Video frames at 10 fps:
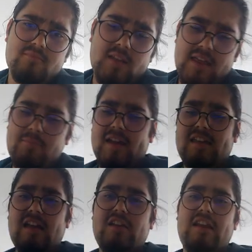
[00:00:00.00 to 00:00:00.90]
In my
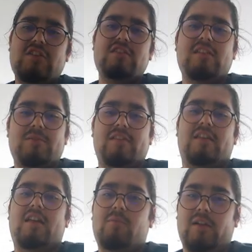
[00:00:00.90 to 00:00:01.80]
calculations I was
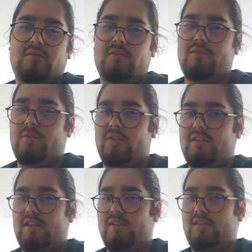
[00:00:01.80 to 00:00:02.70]
thinking, well, if you want
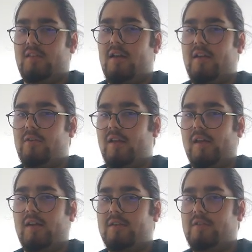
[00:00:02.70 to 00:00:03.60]
to take this knight, okay,
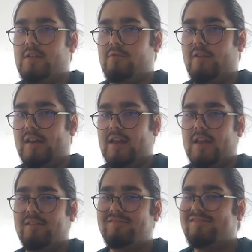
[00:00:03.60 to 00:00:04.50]
I don't really care.